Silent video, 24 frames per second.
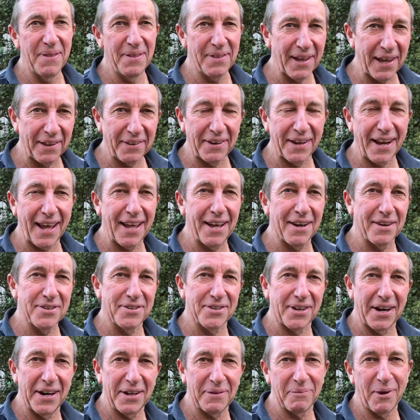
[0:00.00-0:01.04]
The other day I
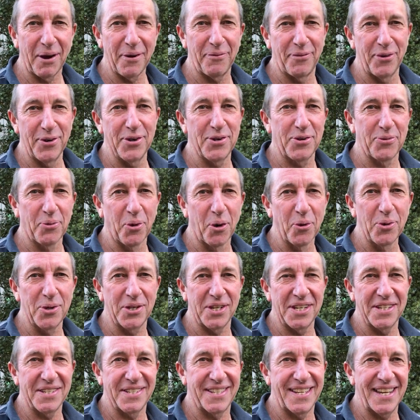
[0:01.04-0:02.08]
was running my first
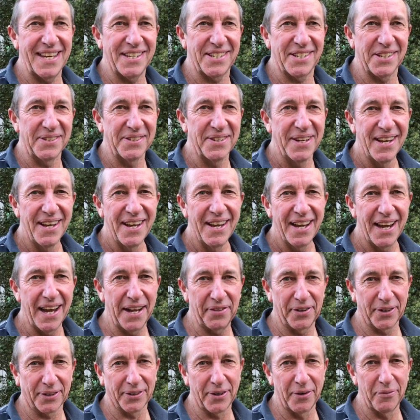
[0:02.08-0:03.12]
woolshed session
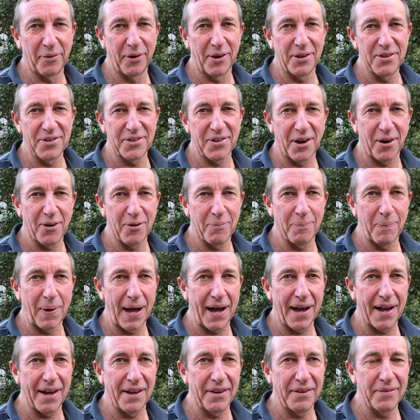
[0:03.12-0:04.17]
at the Riverlands Old
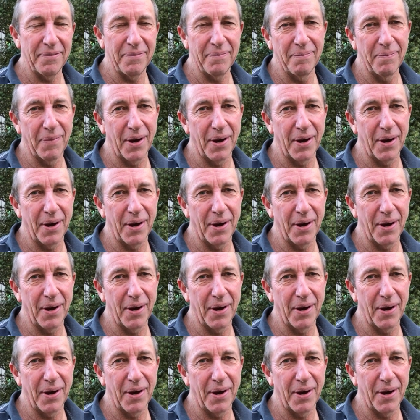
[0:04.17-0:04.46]
Barn.